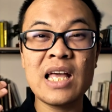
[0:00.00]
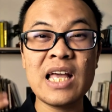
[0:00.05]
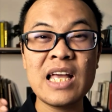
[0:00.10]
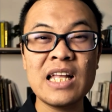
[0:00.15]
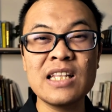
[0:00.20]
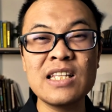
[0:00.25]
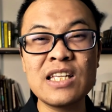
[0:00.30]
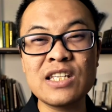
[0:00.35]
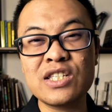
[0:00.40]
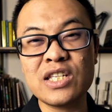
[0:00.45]

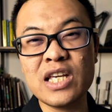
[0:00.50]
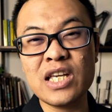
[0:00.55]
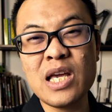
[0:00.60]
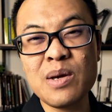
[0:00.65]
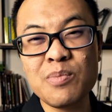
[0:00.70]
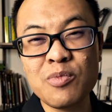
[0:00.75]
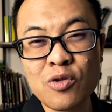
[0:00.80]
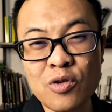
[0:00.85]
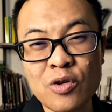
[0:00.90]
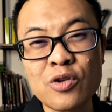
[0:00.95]
In this
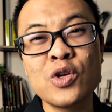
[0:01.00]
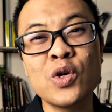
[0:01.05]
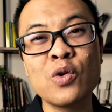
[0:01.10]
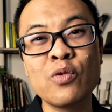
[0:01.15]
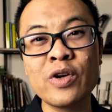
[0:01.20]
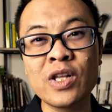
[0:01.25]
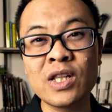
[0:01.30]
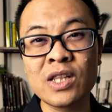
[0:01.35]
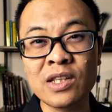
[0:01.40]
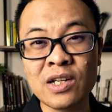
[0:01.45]
ebook, you
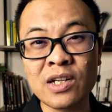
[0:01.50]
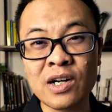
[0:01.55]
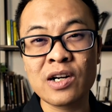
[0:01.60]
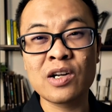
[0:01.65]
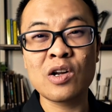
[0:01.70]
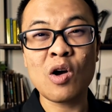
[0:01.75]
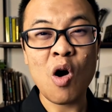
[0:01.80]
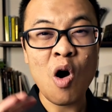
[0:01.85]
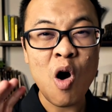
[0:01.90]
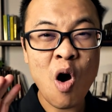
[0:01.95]
will
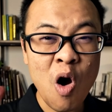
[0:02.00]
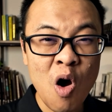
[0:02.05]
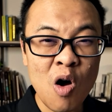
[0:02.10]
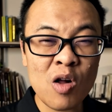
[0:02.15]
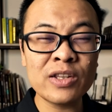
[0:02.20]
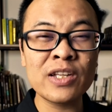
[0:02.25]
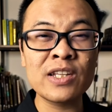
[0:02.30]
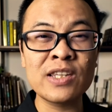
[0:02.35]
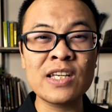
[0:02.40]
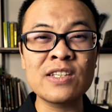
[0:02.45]
learn
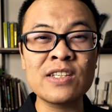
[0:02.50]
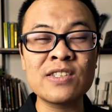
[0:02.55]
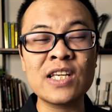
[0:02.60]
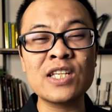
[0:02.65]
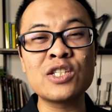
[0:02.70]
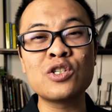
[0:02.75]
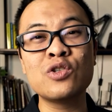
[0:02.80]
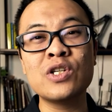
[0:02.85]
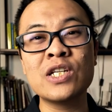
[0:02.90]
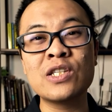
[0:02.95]
all the things
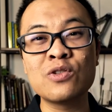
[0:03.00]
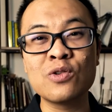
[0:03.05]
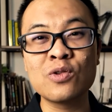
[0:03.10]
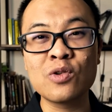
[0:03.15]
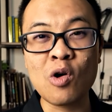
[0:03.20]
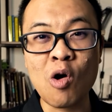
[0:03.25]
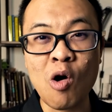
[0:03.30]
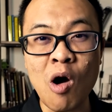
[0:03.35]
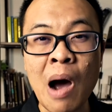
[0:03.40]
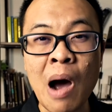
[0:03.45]
that you need to know